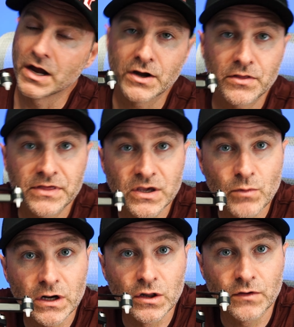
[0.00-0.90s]
Another thing you
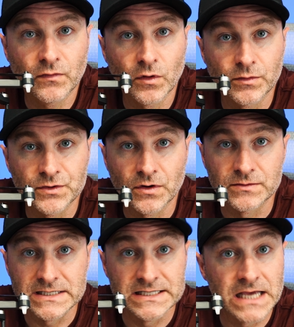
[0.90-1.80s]
want to look for with
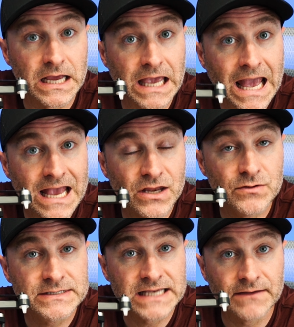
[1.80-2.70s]
drones is, can
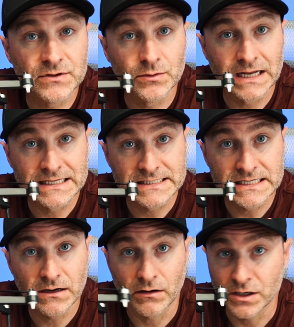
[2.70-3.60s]
you save to an
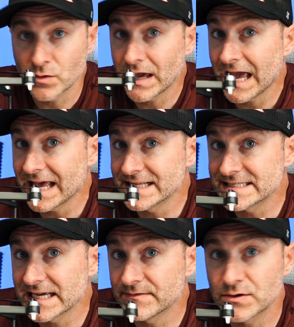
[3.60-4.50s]
SD card? And you can
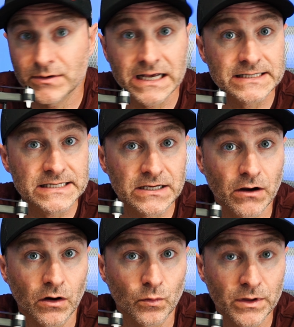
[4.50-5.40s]
save to an SD
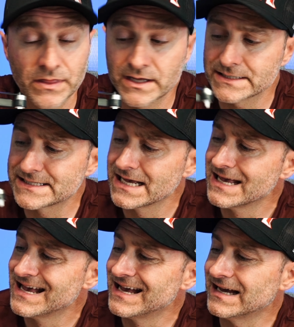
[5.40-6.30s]
card with this.
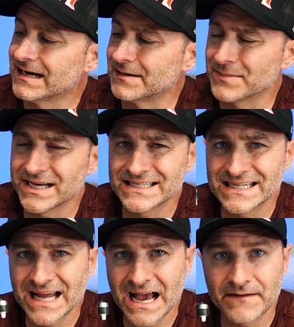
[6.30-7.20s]
I
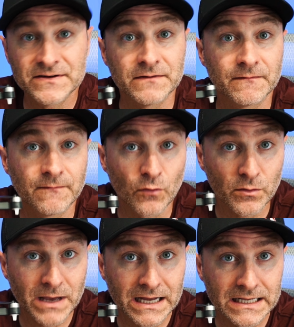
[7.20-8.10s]
did have to
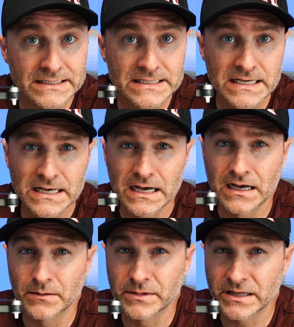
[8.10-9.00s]
format it,
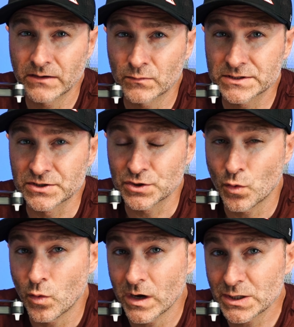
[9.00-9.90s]
and then it wasn't
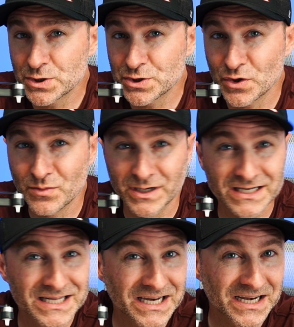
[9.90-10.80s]
quite sure, but
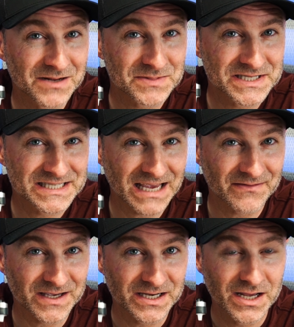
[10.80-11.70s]
it did end up
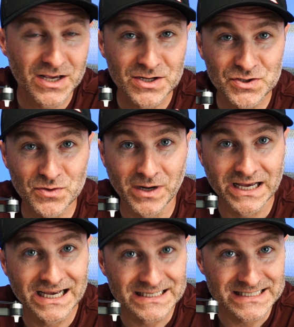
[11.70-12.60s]
saving to my
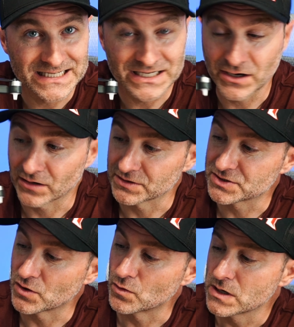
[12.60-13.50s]
SD card.
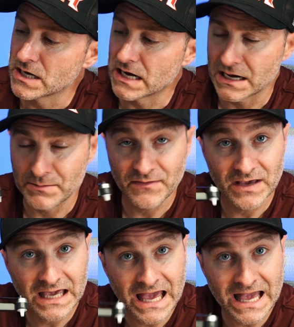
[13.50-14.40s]
So if
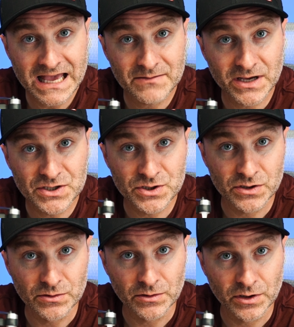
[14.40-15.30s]
you can, make sure
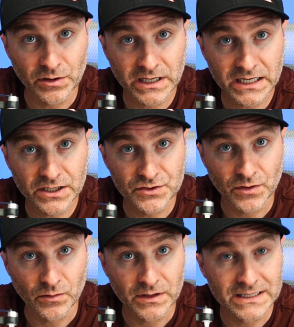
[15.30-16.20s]
you're getting a drone